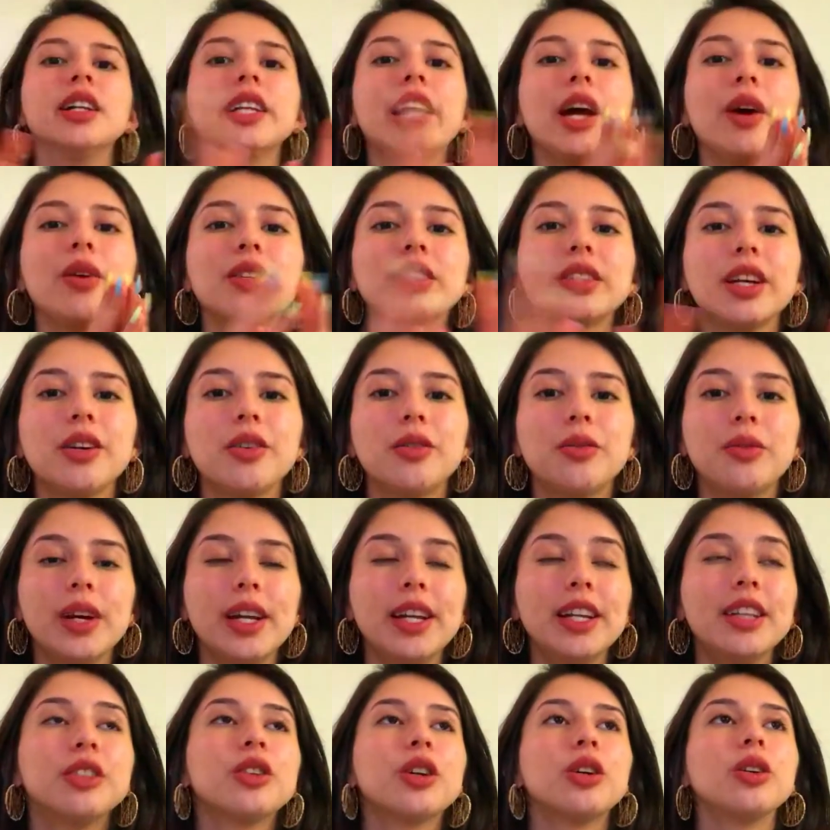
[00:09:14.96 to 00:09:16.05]
Now, as I
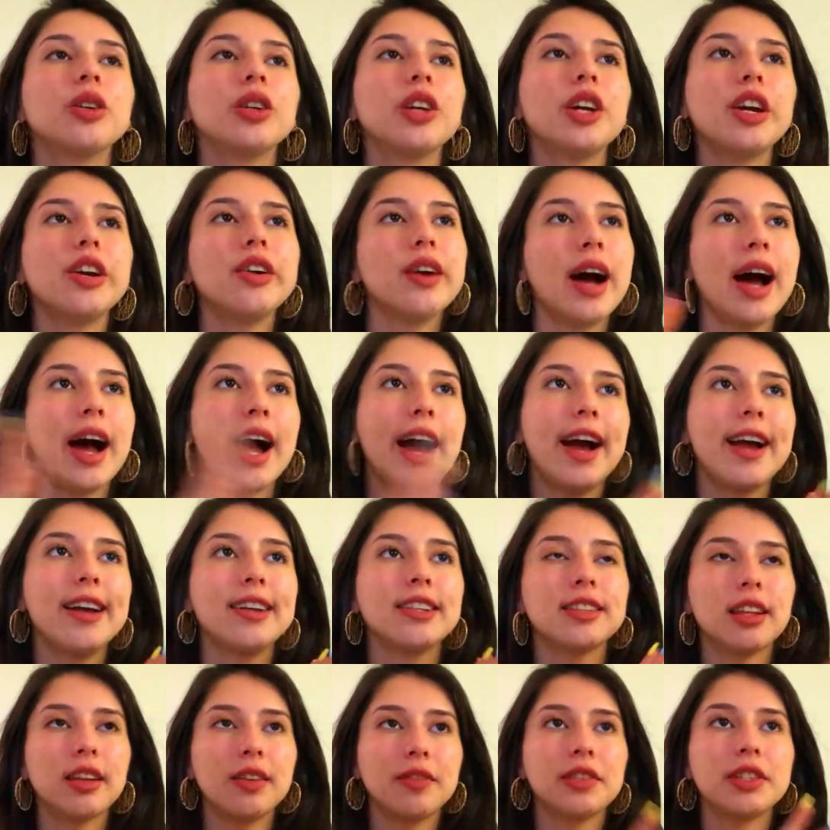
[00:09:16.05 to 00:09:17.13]
already told you, high
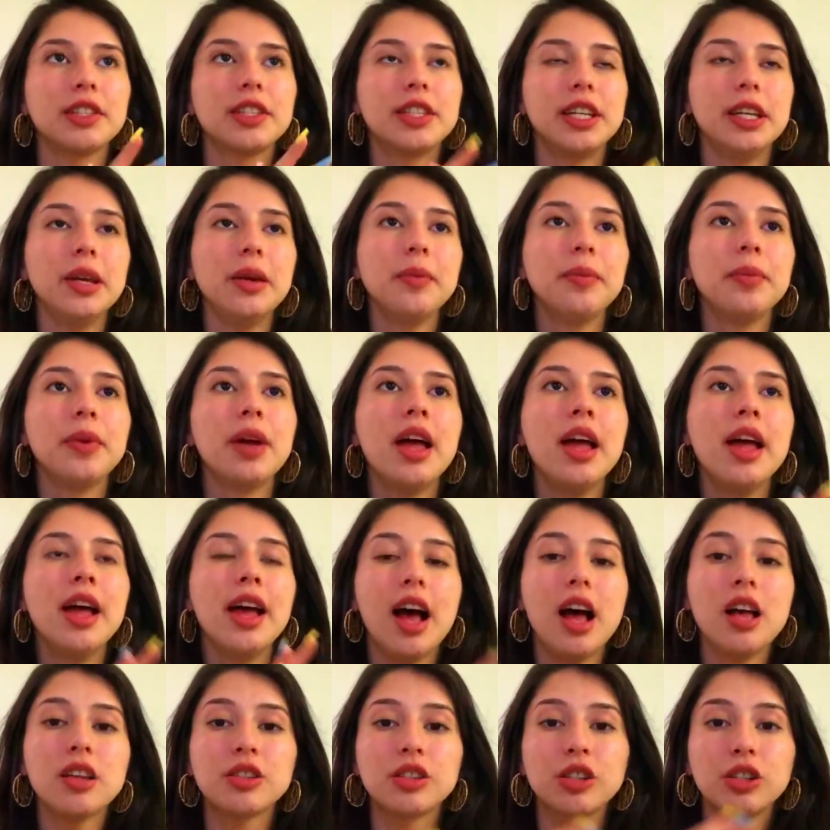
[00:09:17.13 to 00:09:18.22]
self-esteem
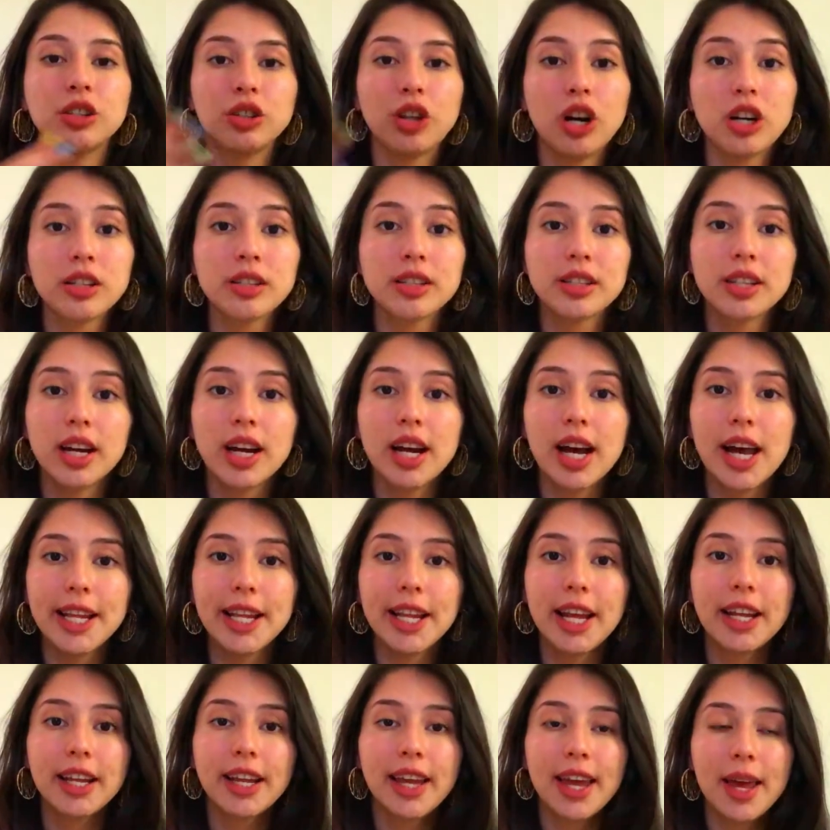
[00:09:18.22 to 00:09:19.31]
has a dark side
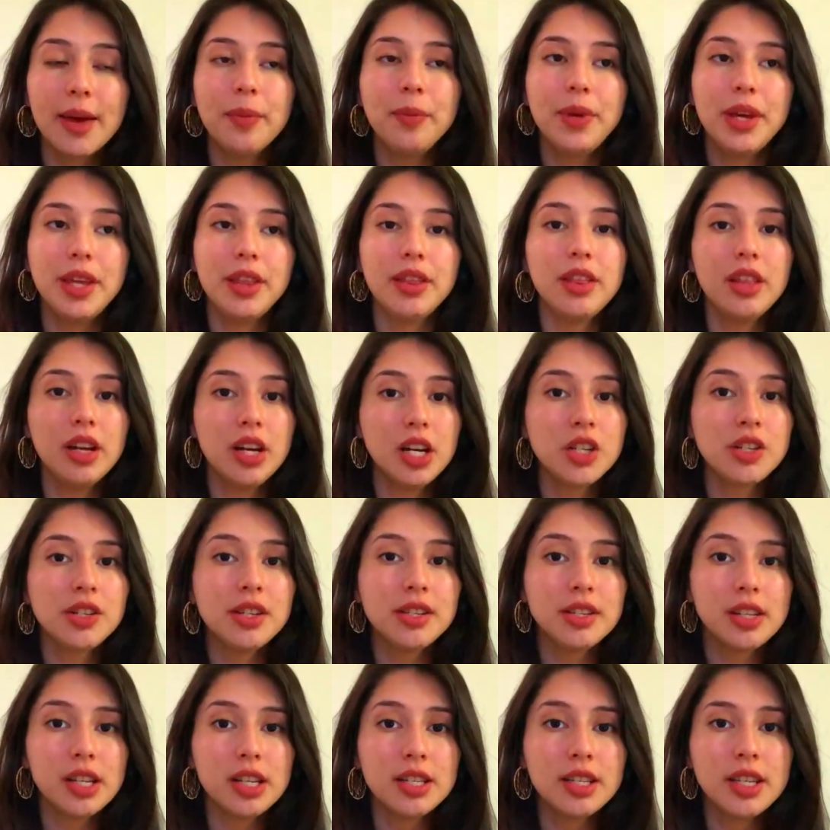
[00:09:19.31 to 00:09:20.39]
that can be
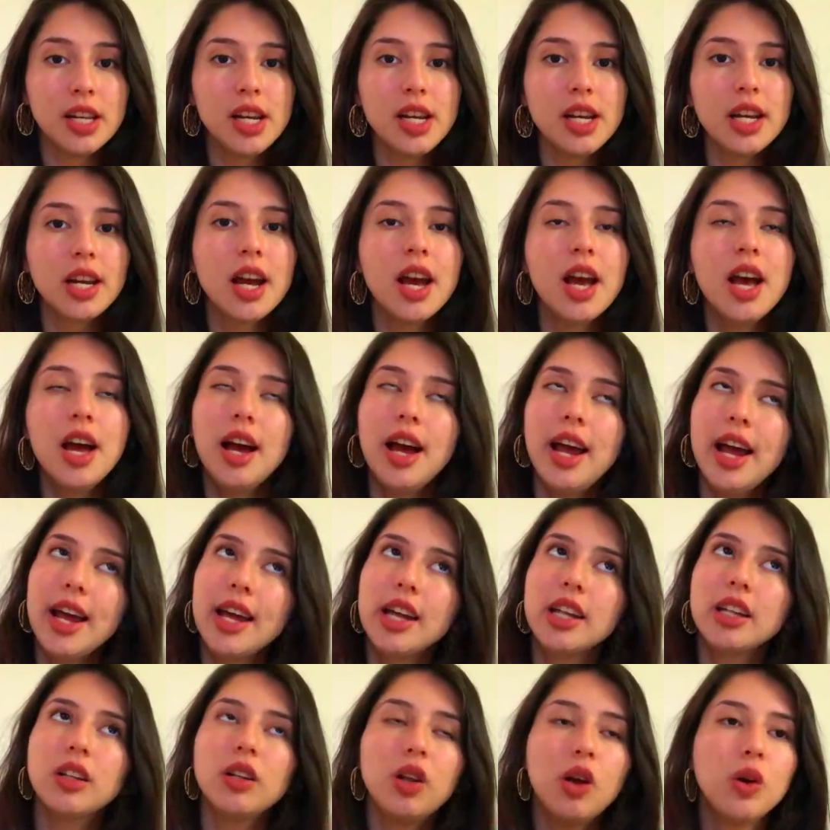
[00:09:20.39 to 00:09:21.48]
narcissistic,
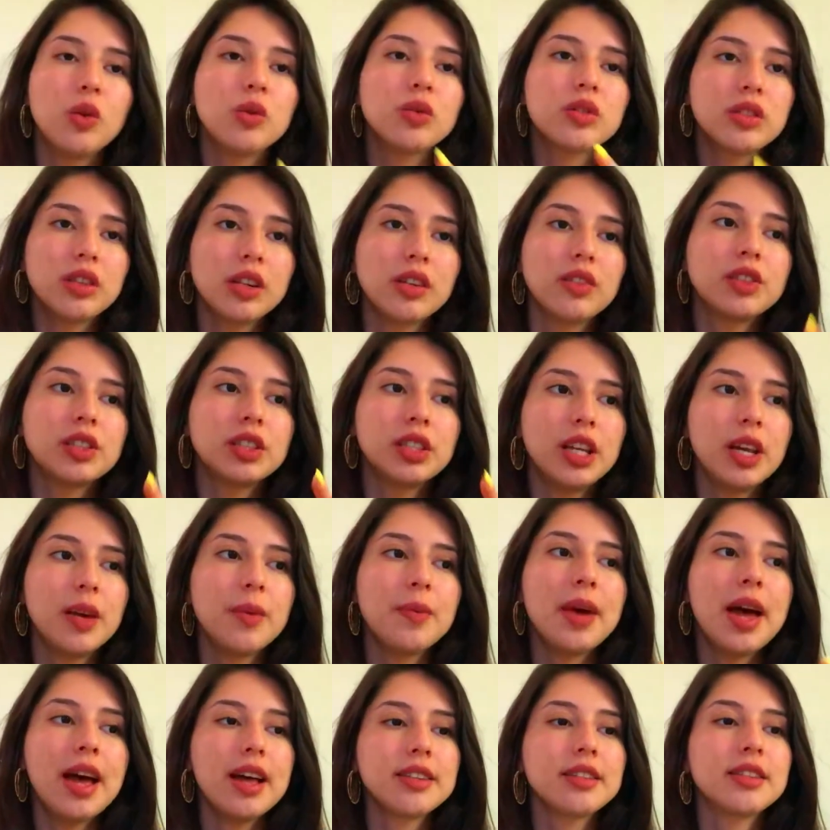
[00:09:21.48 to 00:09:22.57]
and low
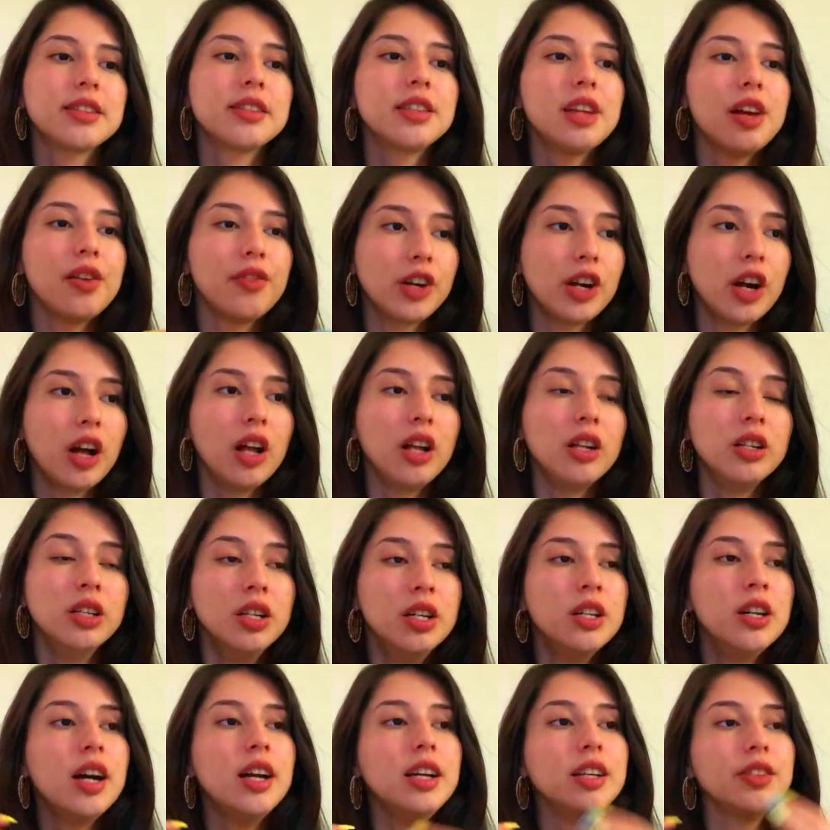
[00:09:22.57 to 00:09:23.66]
self-esteem has several,
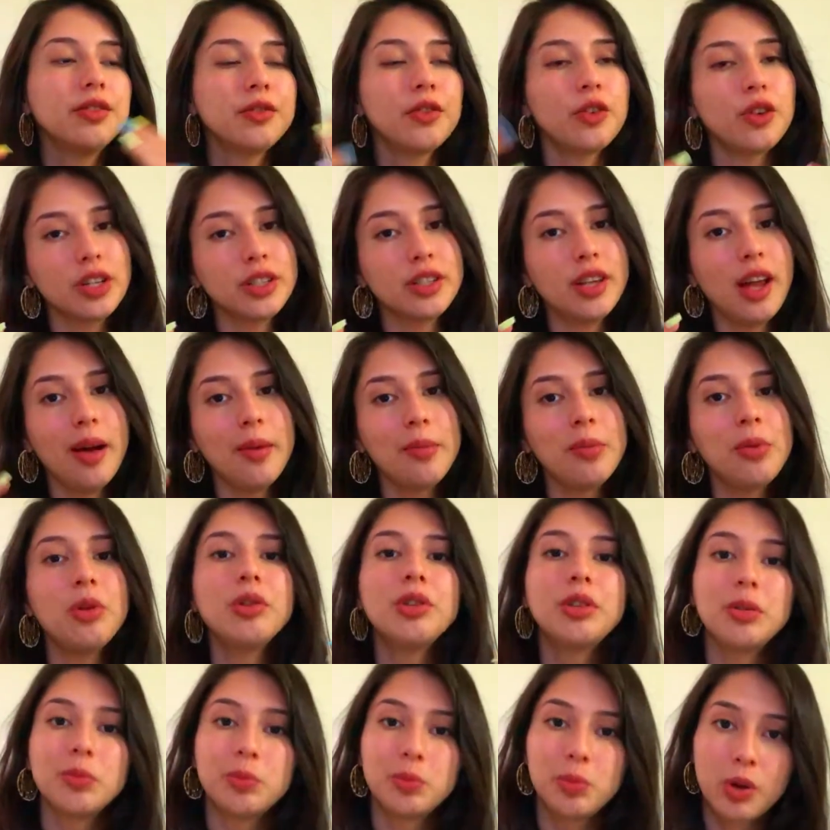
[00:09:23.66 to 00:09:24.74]
for example,
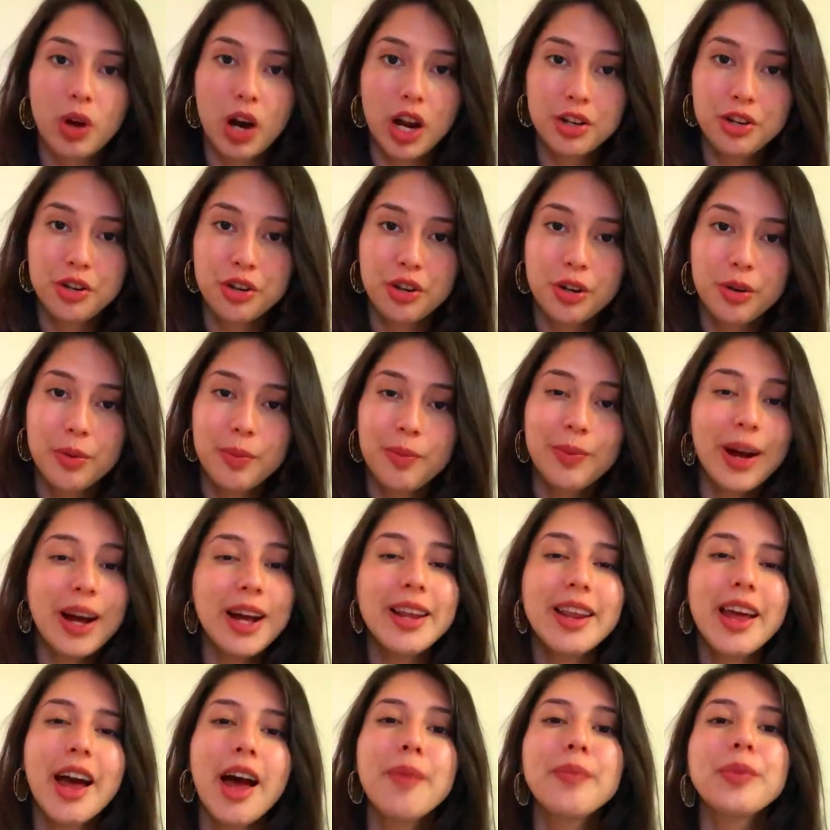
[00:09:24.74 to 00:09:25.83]
depression.
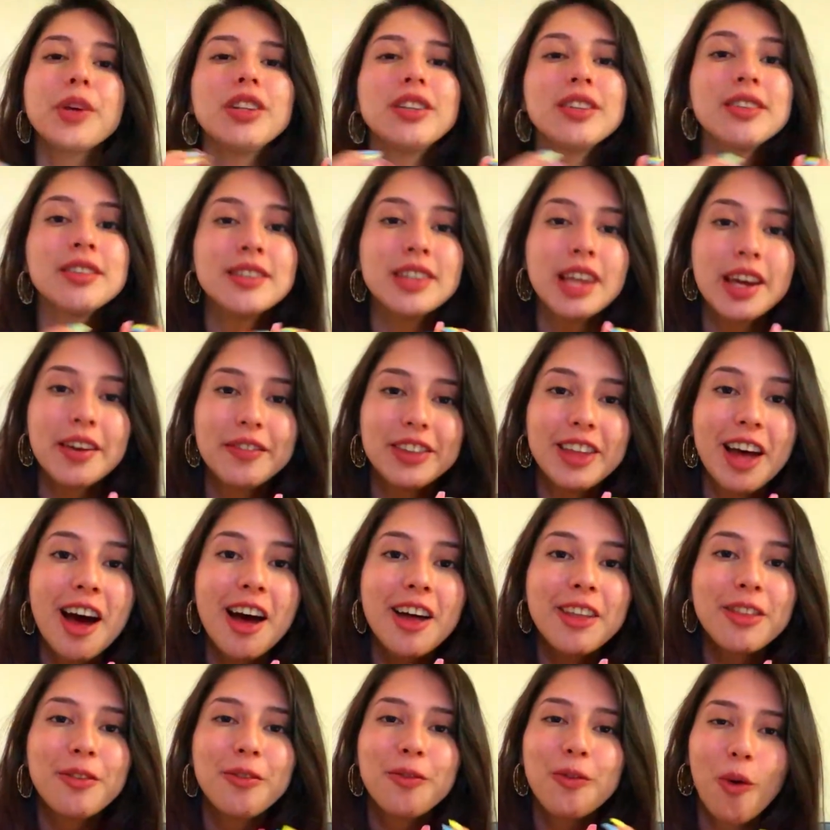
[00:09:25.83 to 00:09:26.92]
But I'm gonna save
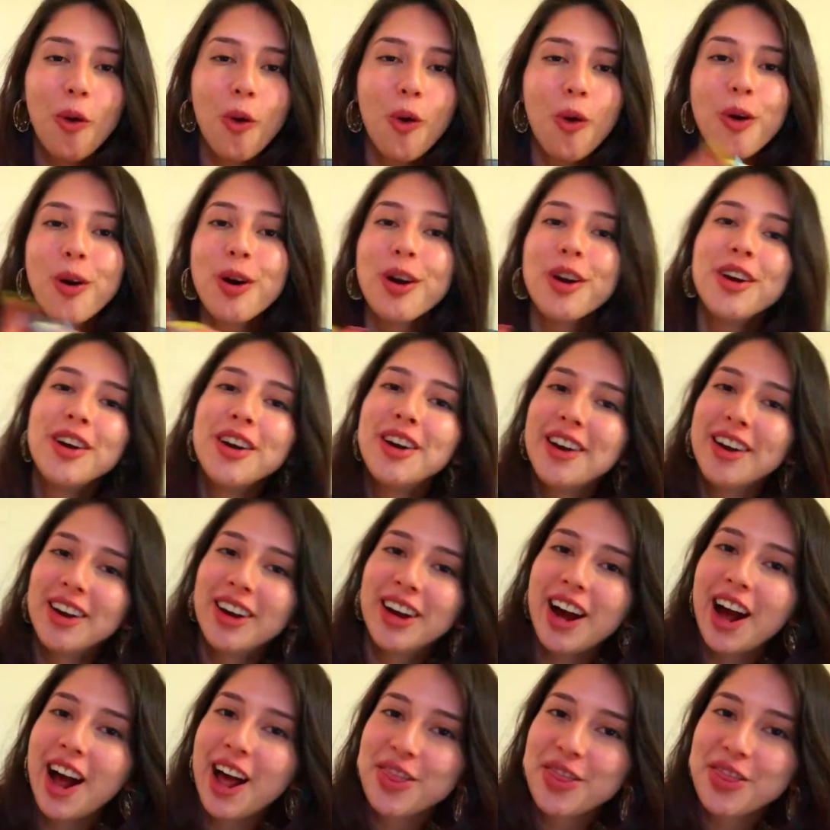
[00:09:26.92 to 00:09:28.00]
that for
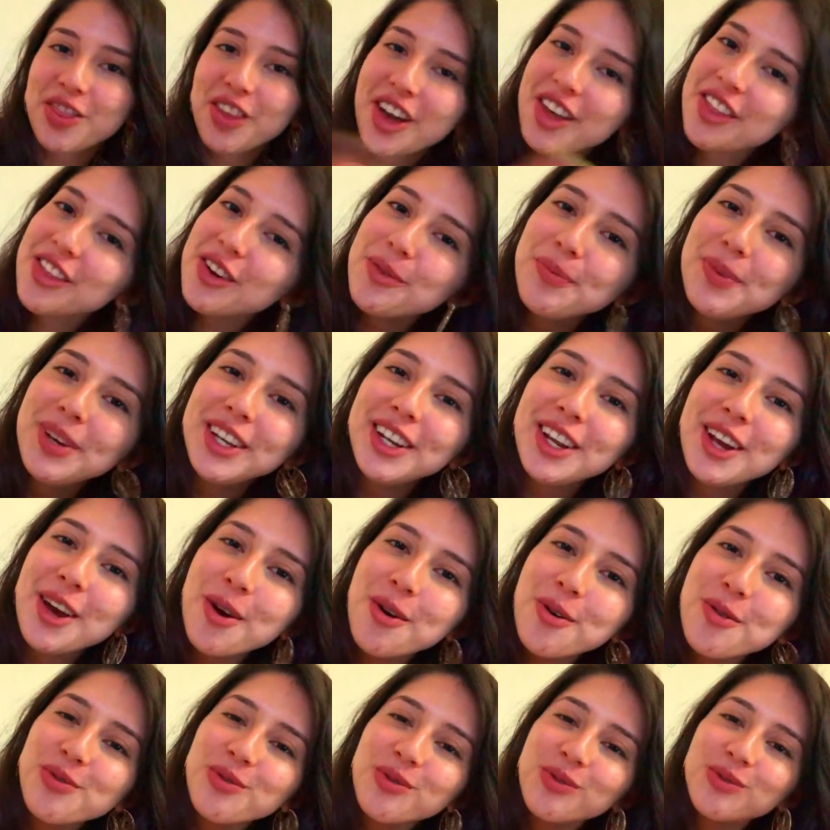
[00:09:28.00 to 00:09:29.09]
another
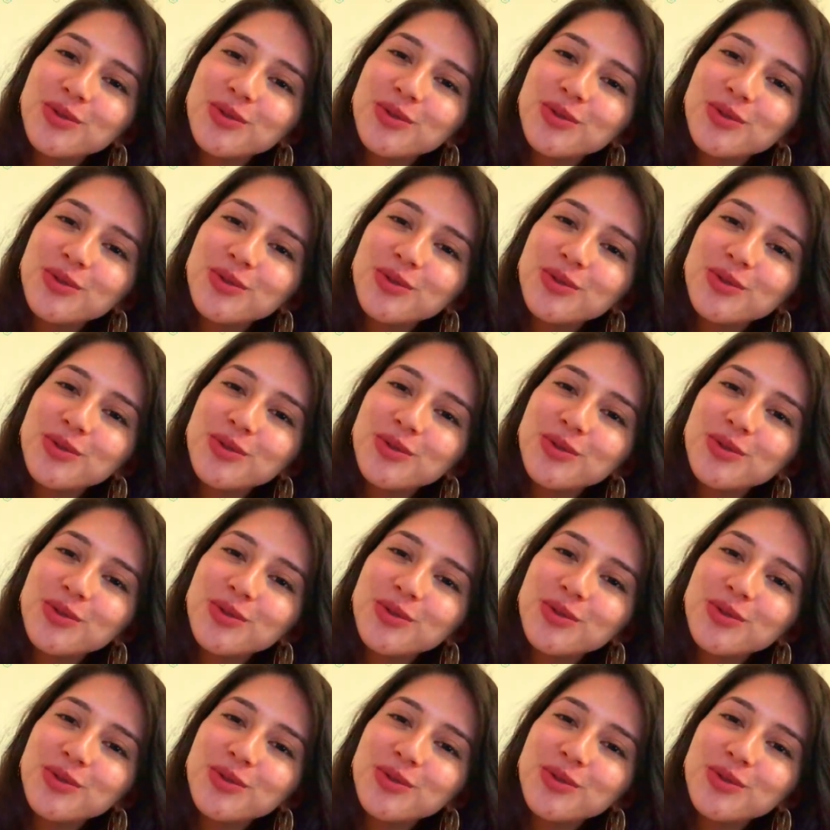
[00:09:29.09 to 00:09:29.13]
video.